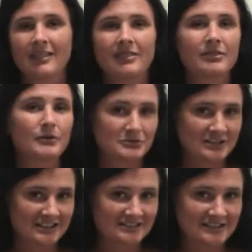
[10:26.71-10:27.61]
those
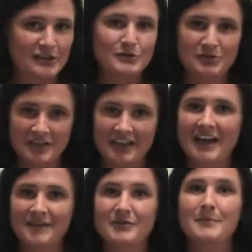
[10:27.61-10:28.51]
kids that you think
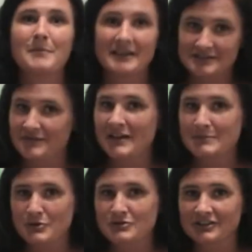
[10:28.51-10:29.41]
have the best fine
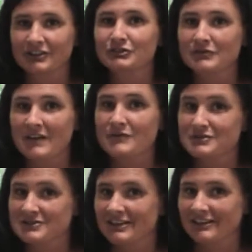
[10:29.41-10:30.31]
motor skills you've ever
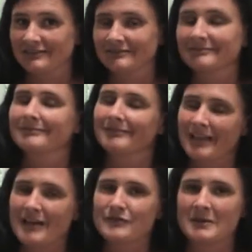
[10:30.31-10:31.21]
seen.
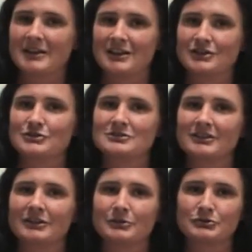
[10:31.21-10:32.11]
Everybody can use a
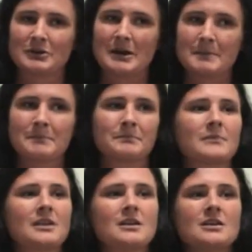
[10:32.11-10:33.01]
little tune-up.
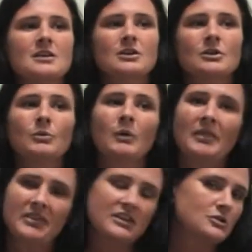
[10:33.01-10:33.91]

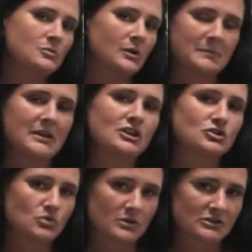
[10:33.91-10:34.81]
One thing you want to make
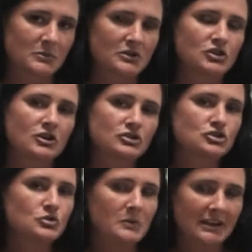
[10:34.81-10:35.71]
sure is when you're
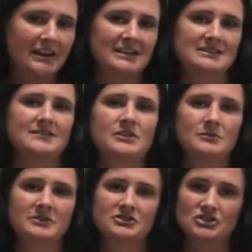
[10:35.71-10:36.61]
doing an activity
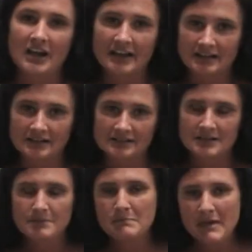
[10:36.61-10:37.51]
with a child,
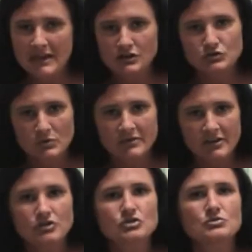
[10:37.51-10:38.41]
make sure
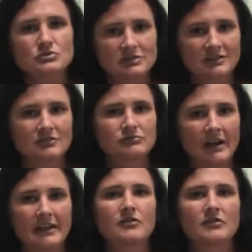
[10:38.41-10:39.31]
they're using the
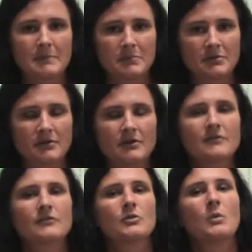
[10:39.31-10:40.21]
right grip
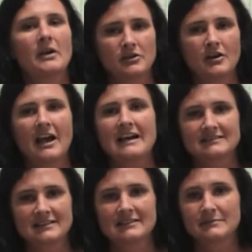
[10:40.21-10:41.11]
for what you're
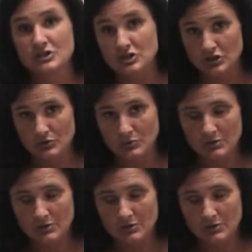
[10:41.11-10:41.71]
asking them to do.